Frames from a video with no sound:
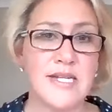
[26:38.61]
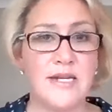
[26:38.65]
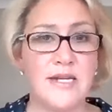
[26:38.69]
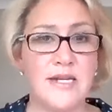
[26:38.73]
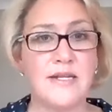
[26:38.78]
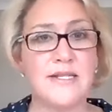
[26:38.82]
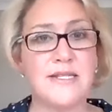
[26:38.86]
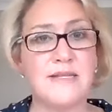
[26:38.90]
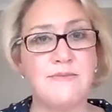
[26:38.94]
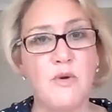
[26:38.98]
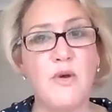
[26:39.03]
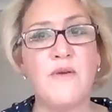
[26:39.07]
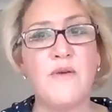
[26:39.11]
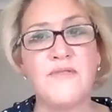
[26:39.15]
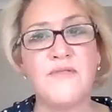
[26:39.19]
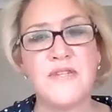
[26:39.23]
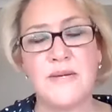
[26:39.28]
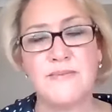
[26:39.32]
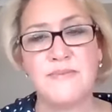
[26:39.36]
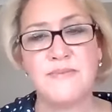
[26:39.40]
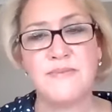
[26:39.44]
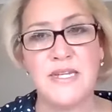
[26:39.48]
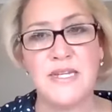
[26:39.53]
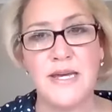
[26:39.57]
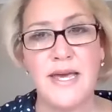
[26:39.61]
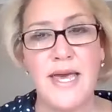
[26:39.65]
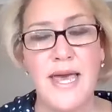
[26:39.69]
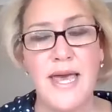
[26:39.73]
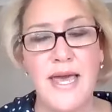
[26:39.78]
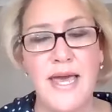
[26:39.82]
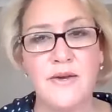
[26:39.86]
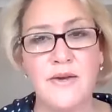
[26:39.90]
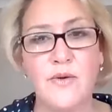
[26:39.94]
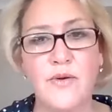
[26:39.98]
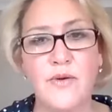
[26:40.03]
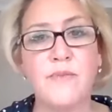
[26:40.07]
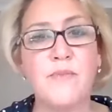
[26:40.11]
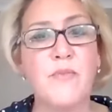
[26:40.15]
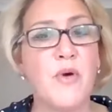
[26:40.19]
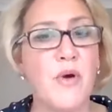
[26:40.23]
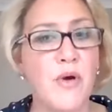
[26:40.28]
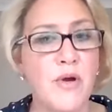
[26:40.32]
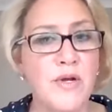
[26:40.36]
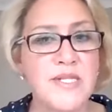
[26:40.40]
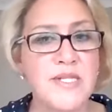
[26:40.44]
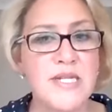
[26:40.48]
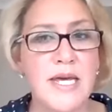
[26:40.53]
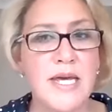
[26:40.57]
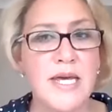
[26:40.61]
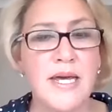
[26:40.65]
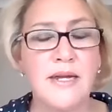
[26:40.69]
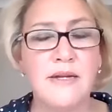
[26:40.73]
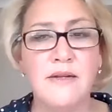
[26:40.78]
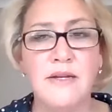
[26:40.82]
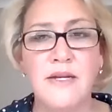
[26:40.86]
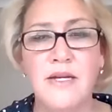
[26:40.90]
and it's moved up to your head on a protein.